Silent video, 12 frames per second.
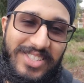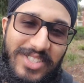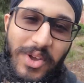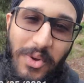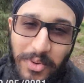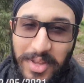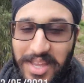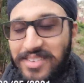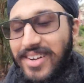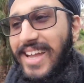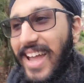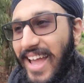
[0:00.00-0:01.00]
so here
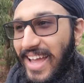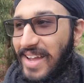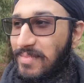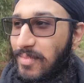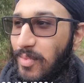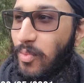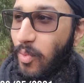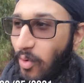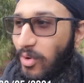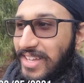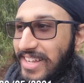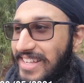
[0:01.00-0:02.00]
I am
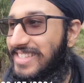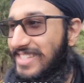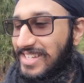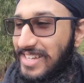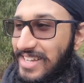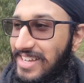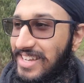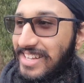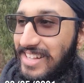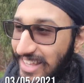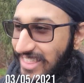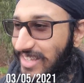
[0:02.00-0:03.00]
walking
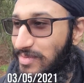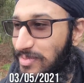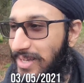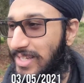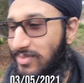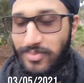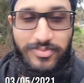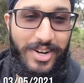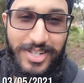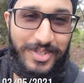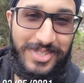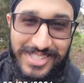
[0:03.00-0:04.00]
to Latham's place from
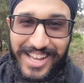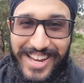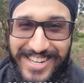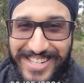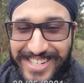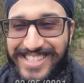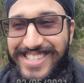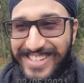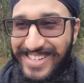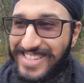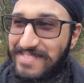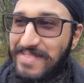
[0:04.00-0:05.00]
Rushall Station,
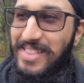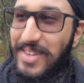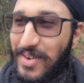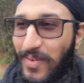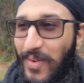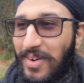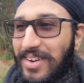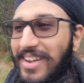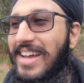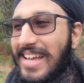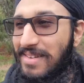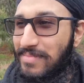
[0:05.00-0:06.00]
so it's going to be a little walk,
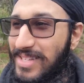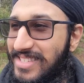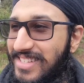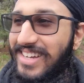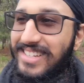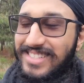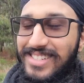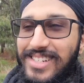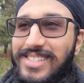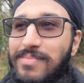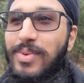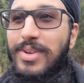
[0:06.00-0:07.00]
but it's nice, it's
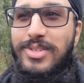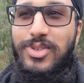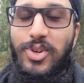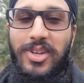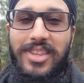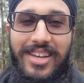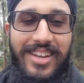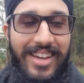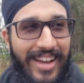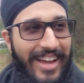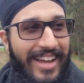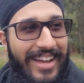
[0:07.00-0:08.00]
just simple, enjoy the
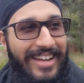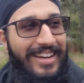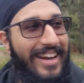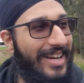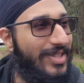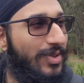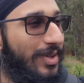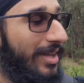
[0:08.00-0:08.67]
natural